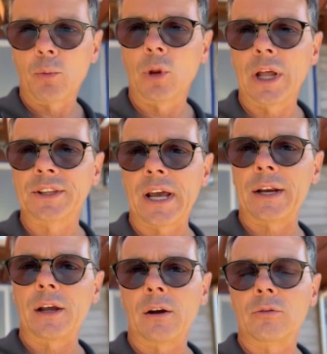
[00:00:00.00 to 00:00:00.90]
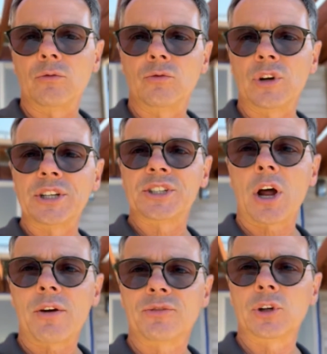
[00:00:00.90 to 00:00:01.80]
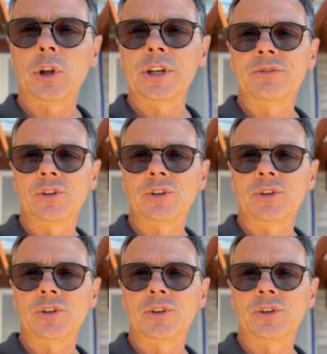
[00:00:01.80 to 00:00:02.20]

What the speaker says: we'll let that rinse off really,